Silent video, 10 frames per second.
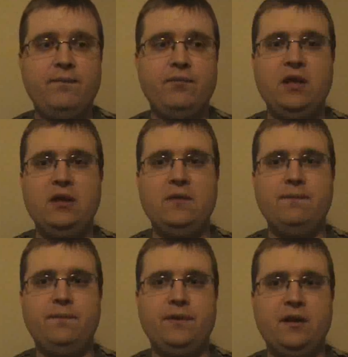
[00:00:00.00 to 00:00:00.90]
I
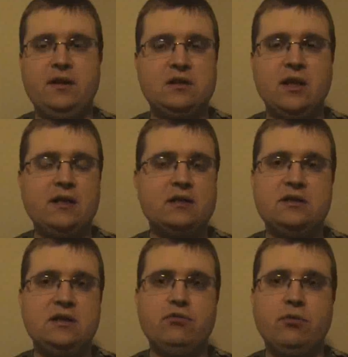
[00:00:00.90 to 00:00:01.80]
mean, his
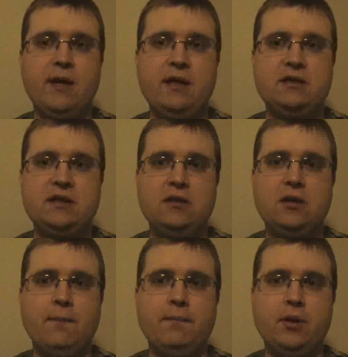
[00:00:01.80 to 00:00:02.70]
legacy remains
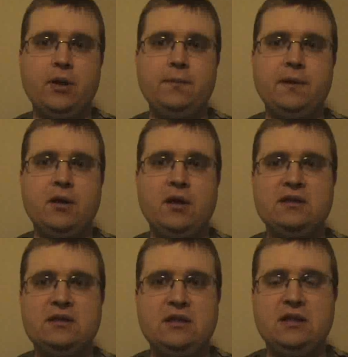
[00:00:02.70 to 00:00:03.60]
incomplete
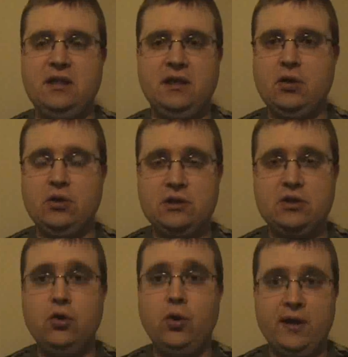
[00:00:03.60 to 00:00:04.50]
because he couldn't
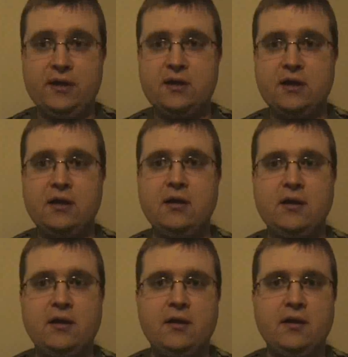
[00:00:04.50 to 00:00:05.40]
do it.
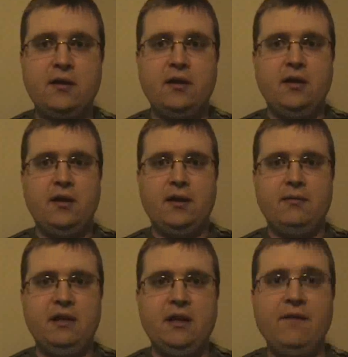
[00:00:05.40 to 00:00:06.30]
I
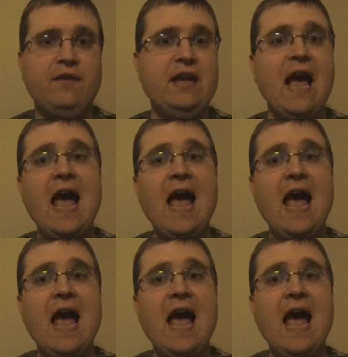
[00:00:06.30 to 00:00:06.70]
mean, if he